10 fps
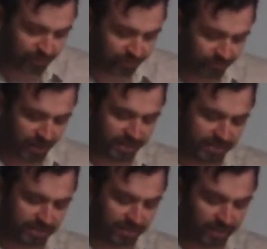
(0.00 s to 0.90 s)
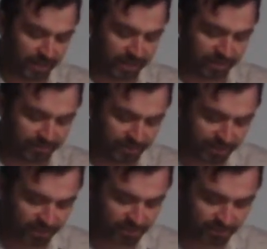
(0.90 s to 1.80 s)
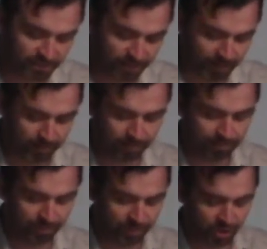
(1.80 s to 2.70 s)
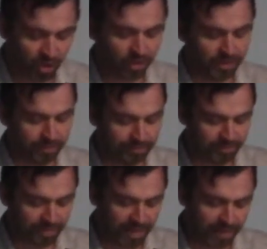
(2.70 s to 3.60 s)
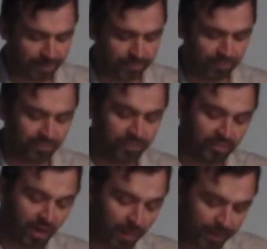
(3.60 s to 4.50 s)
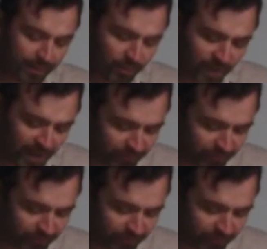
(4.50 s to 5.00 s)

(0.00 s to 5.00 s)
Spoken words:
Euphrates in the land of the sons of his people, to call him, saying, "A people went out